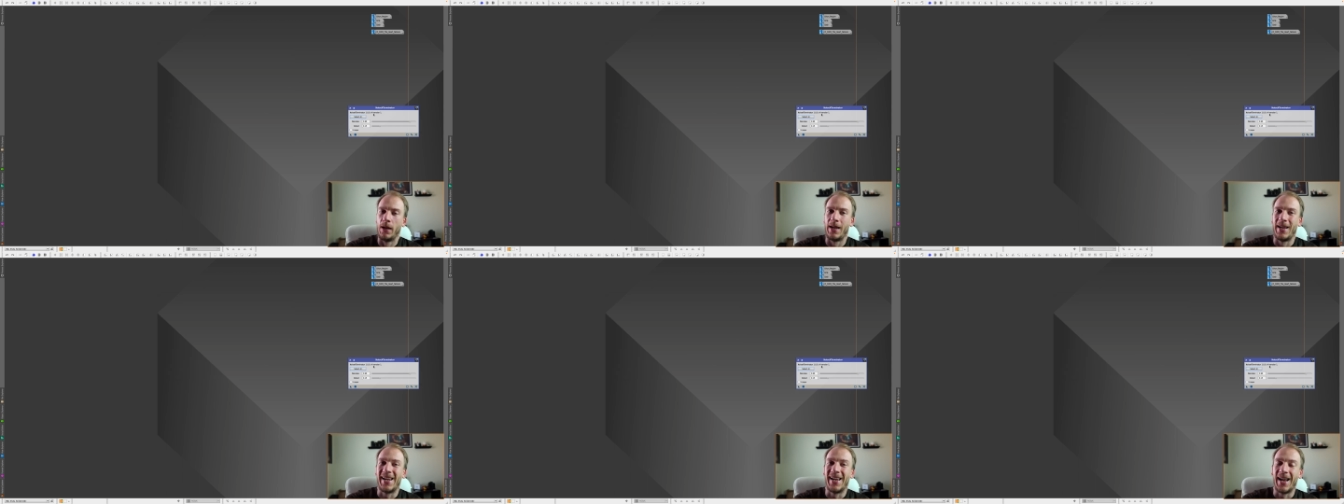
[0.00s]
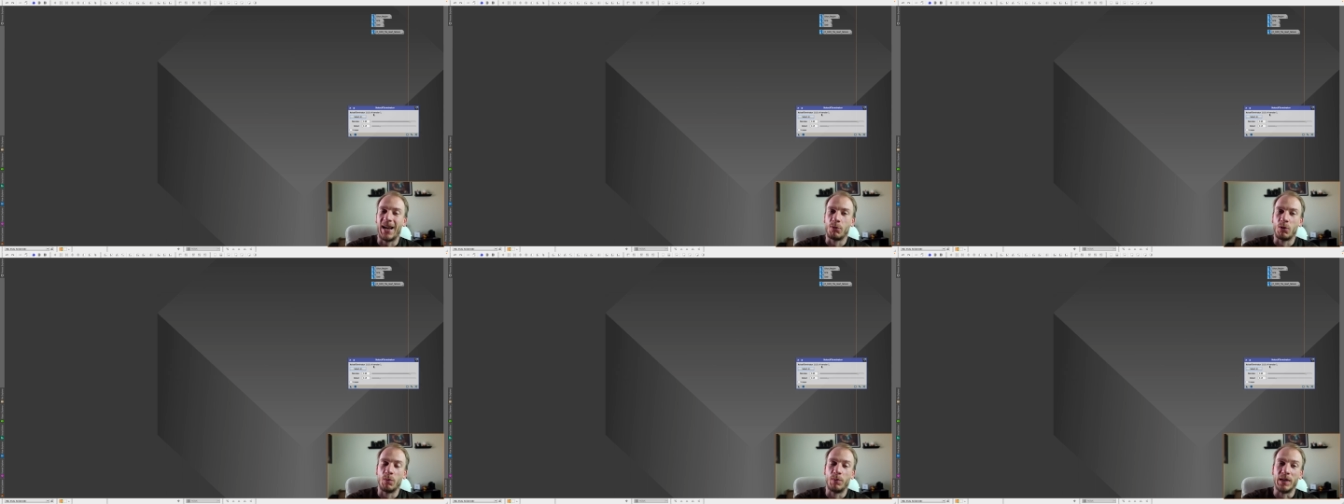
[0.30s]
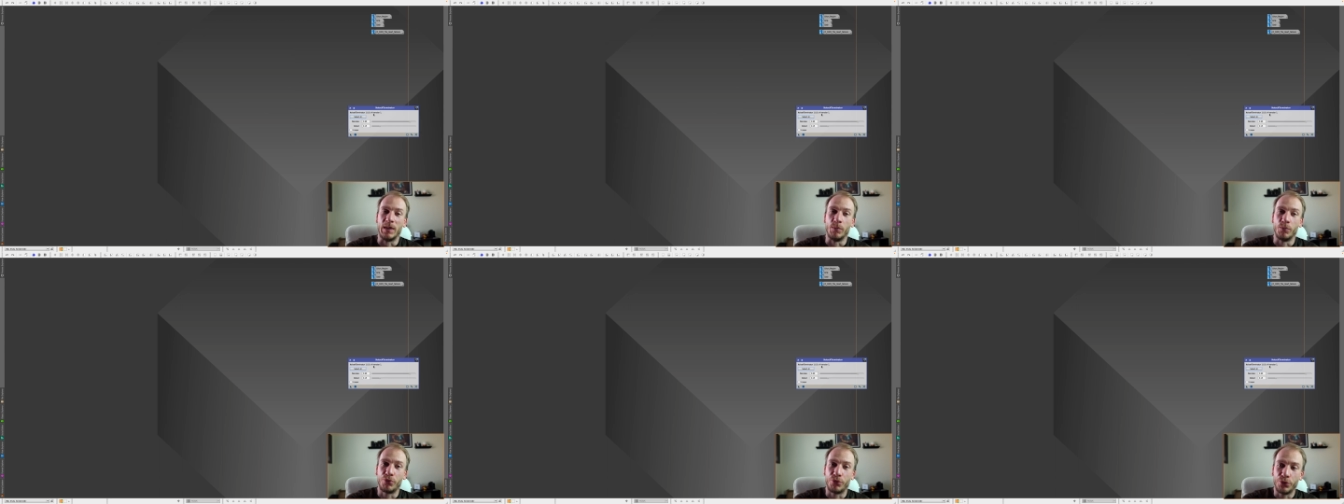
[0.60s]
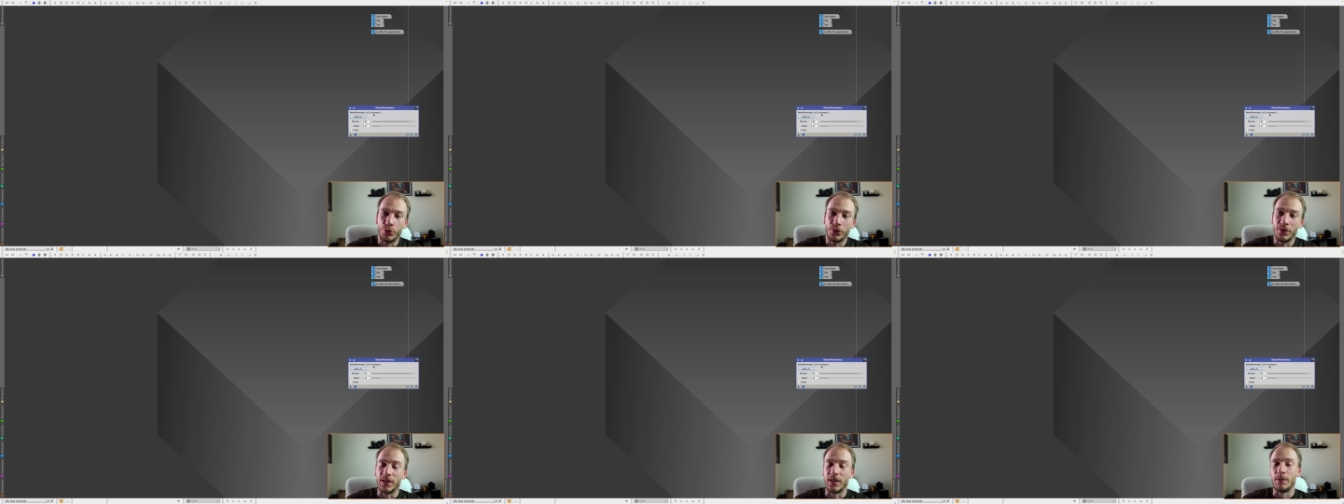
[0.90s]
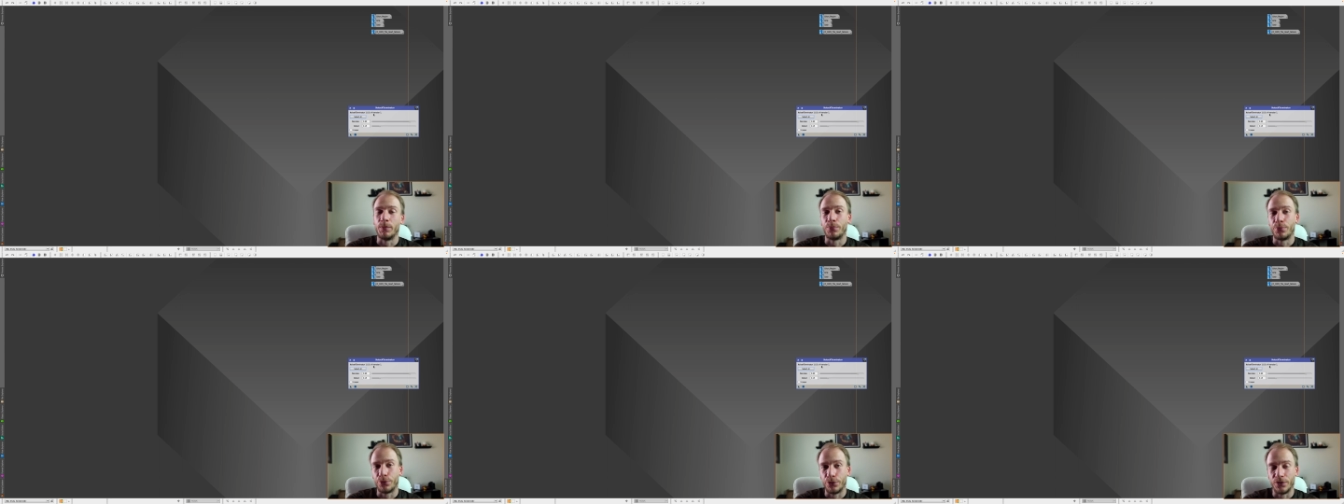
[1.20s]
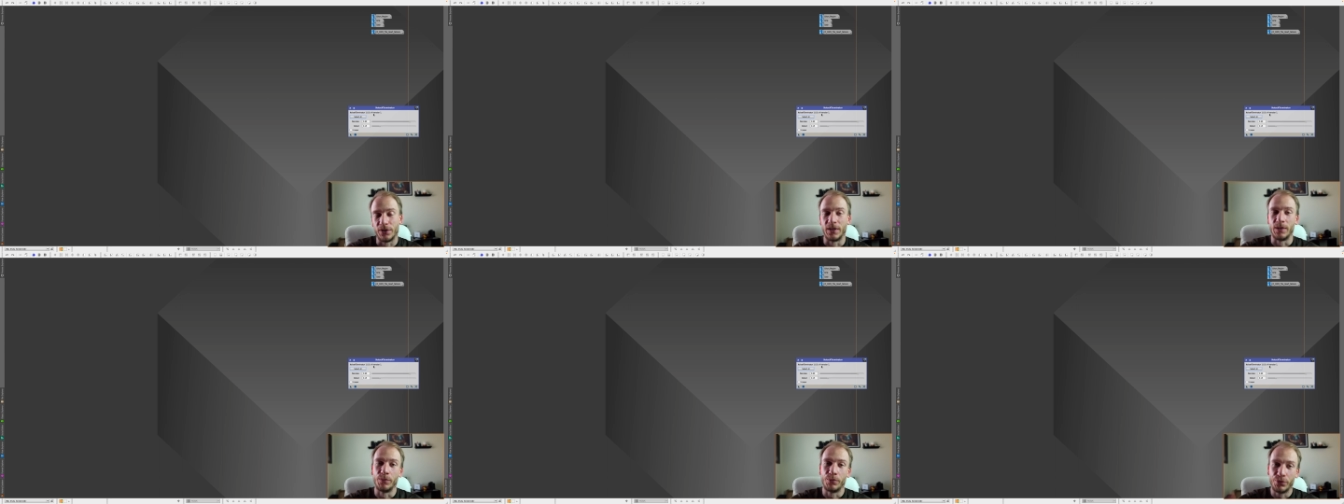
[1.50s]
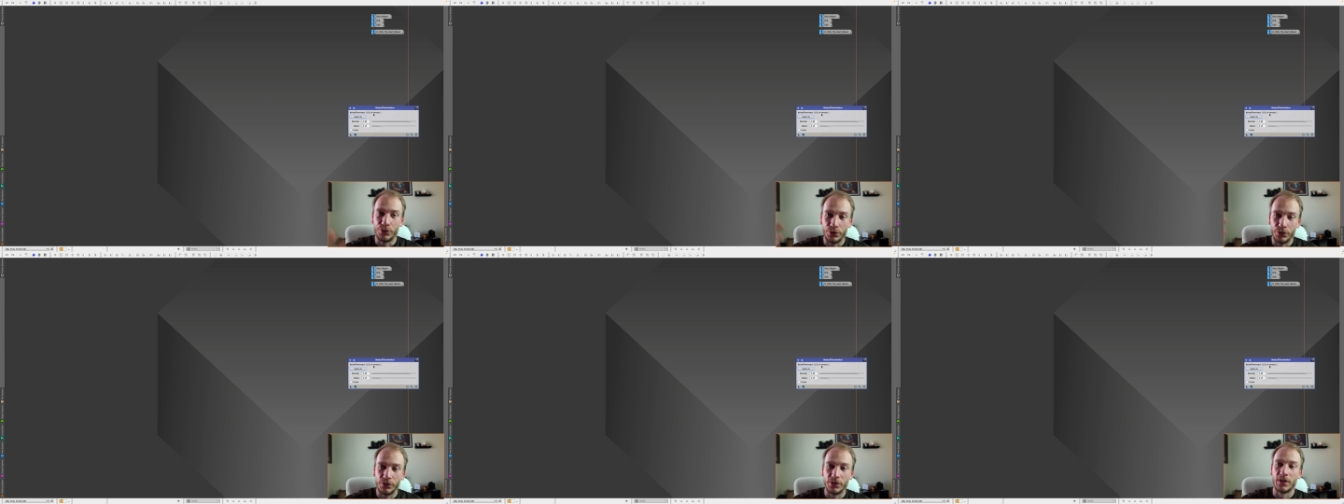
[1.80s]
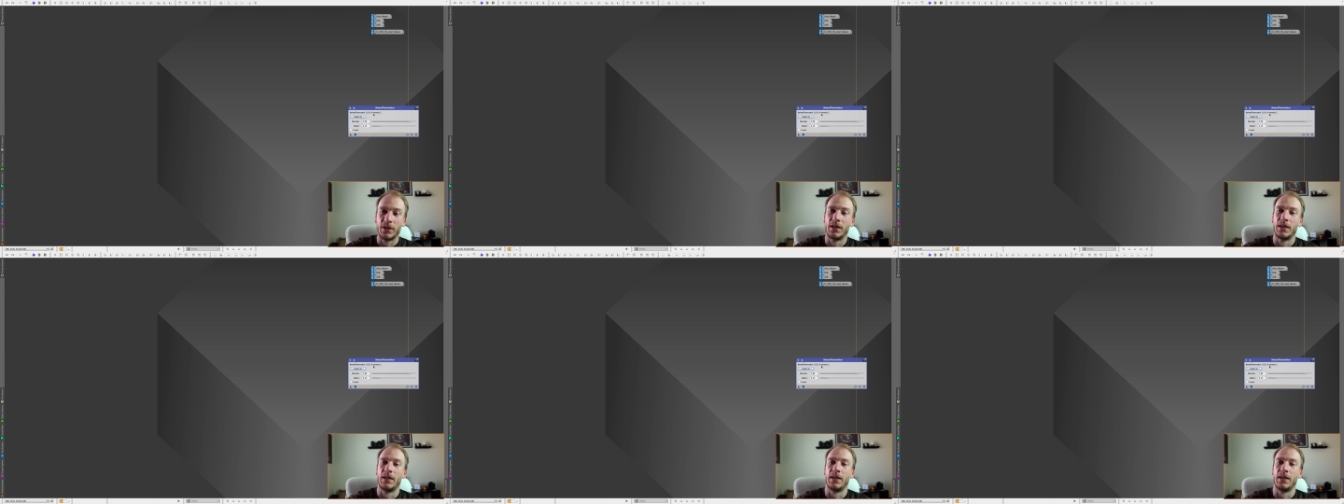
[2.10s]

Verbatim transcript: AI would be improved and improved and improved.